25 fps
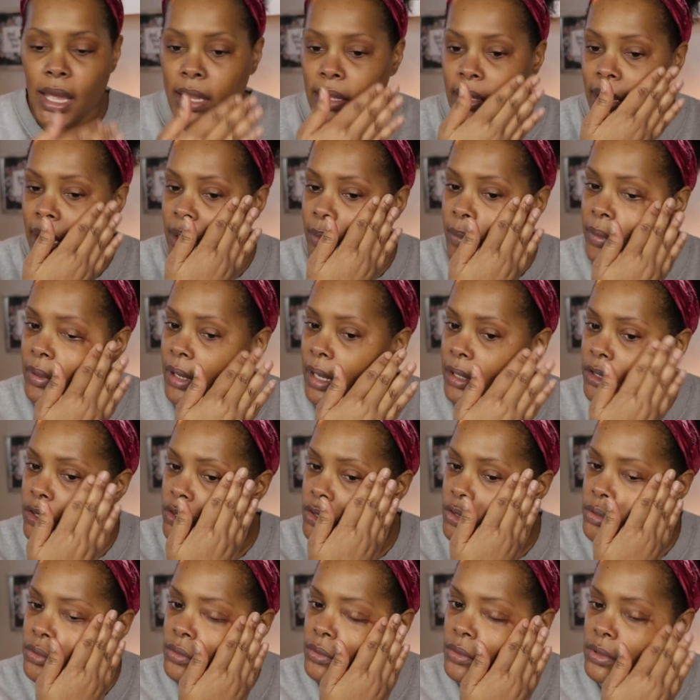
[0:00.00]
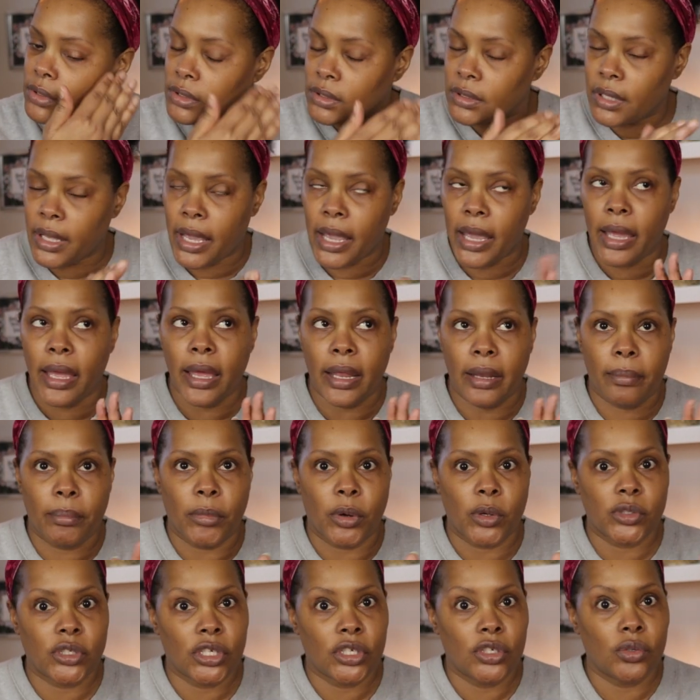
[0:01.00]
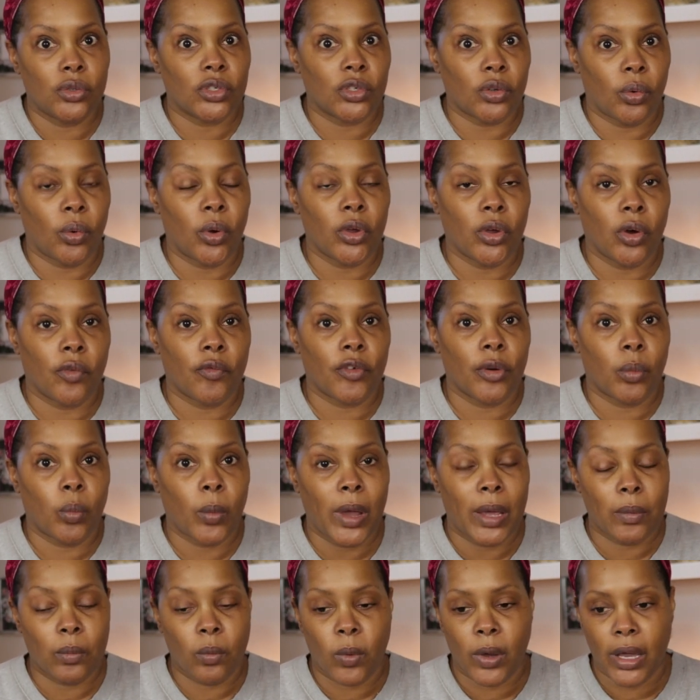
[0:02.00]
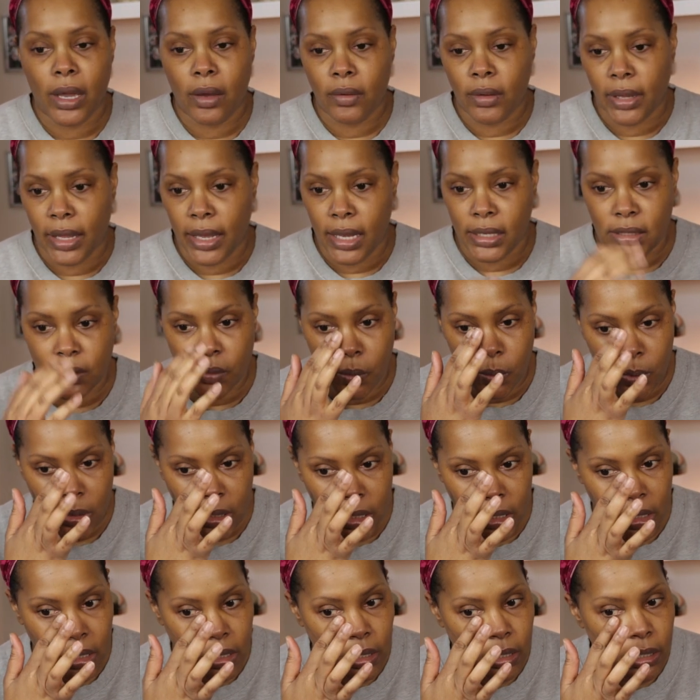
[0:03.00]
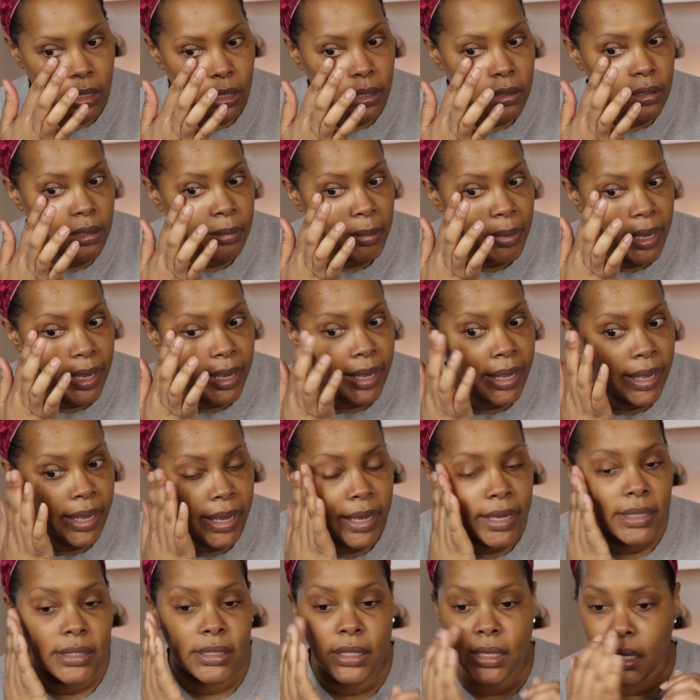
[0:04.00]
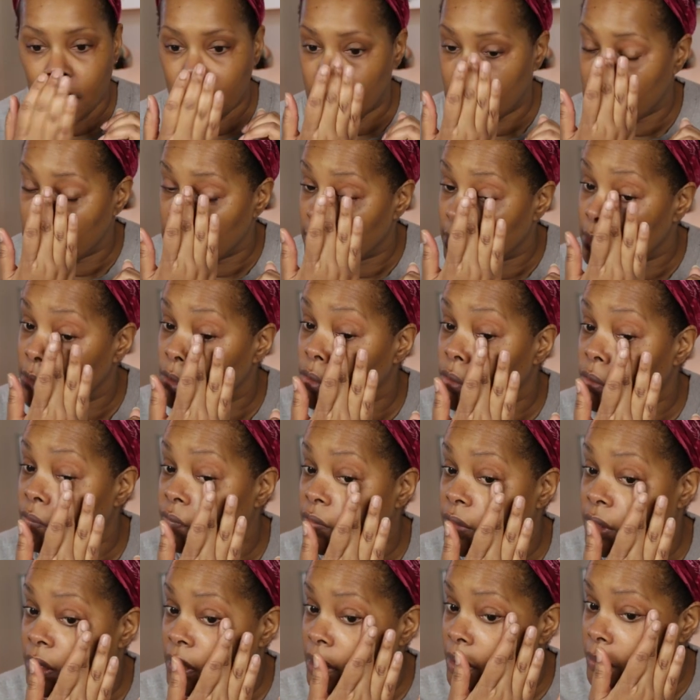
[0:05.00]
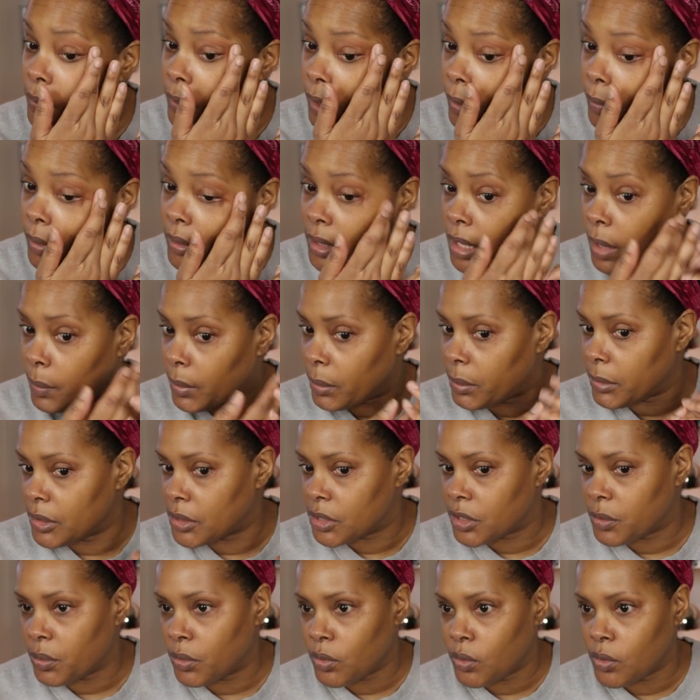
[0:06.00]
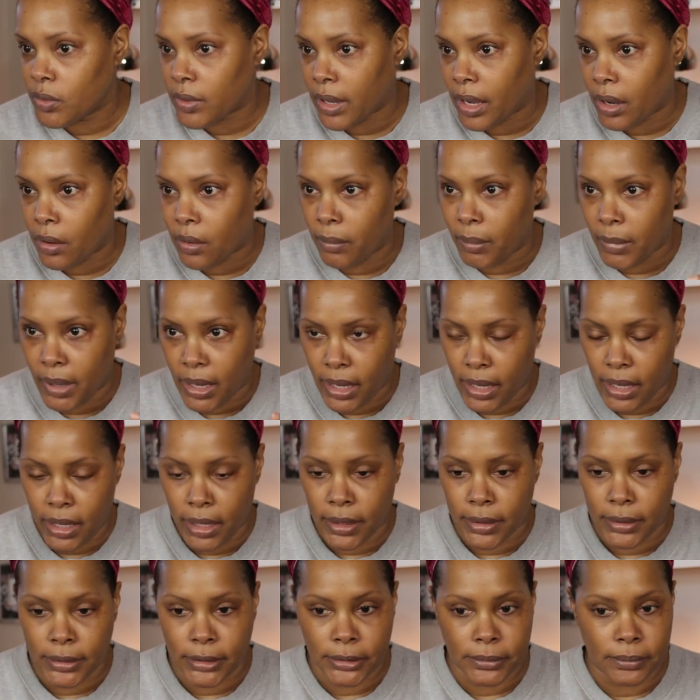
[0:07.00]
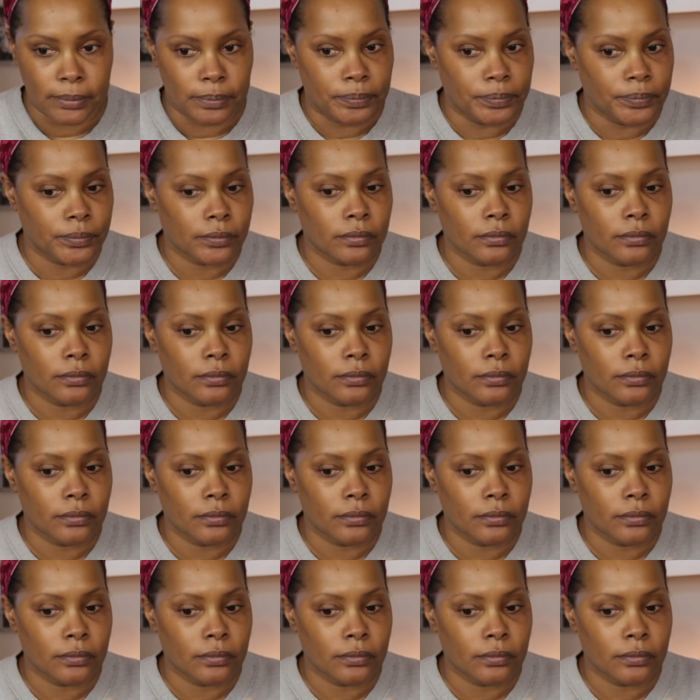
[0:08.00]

Like when I used that multi-use oil from Wet n Wild last week under my eyes, it did do very well with helping me smooth out my um.